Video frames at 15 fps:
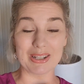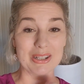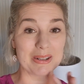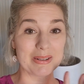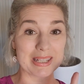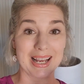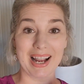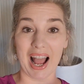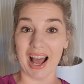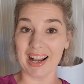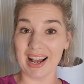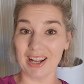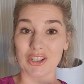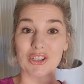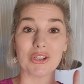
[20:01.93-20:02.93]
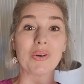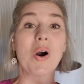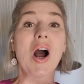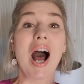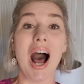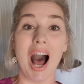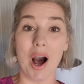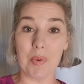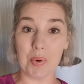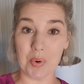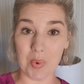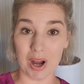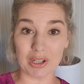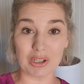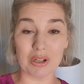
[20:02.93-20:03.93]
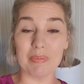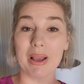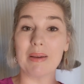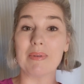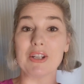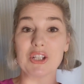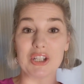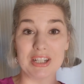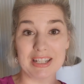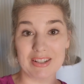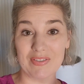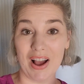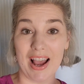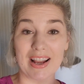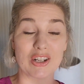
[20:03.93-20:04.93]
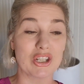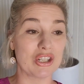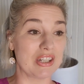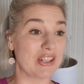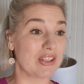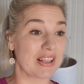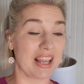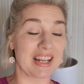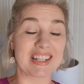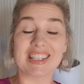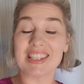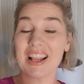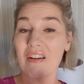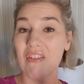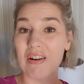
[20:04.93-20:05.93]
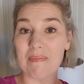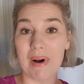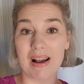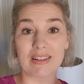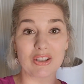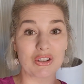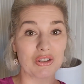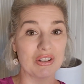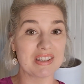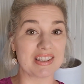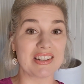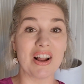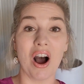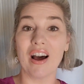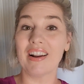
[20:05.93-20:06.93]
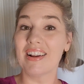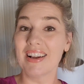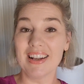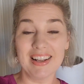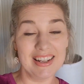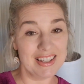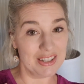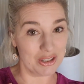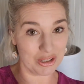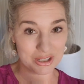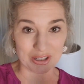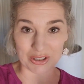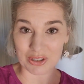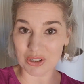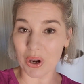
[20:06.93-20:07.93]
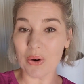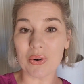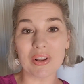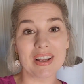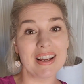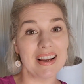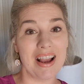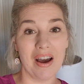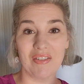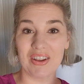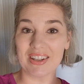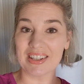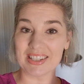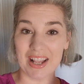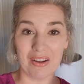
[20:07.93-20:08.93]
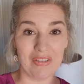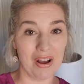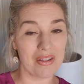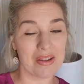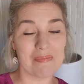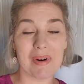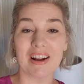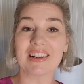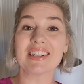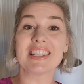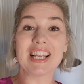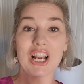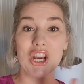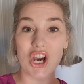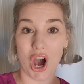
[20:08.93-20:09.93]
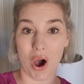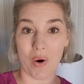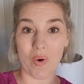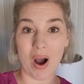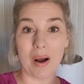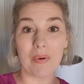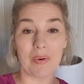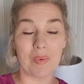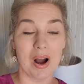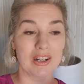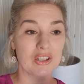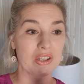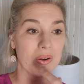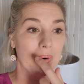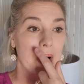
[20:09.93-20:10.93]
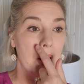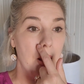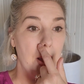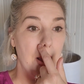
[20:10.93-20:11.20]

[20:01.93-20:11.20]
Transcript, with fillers: And she was like, I got you. I will watch your baby. She's fine. She's like seven months. She's not, she's totally having a safe, healthy pregnancy. Go, I will watch you.